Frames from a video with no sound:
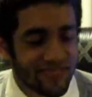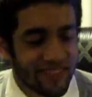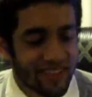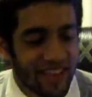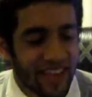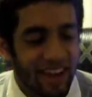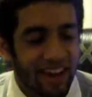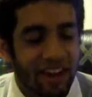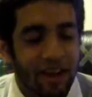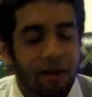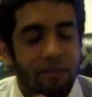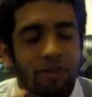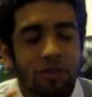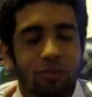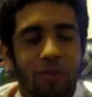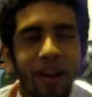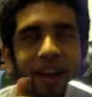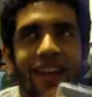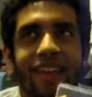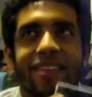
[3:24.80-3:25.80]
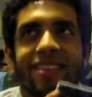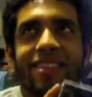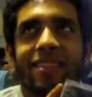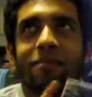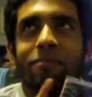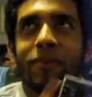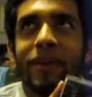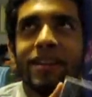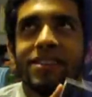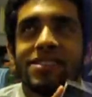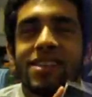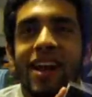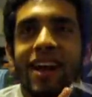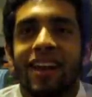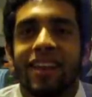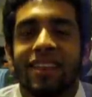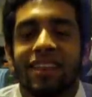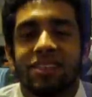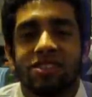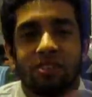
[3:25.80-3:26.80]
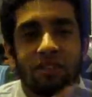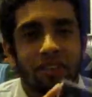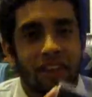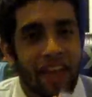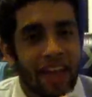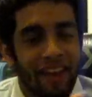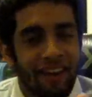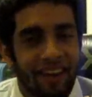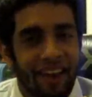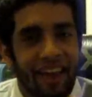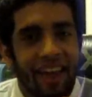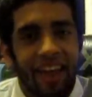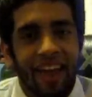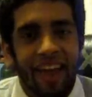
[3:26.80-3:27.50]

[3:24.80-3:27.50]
And it comes with a B-side, I think it's called Candy.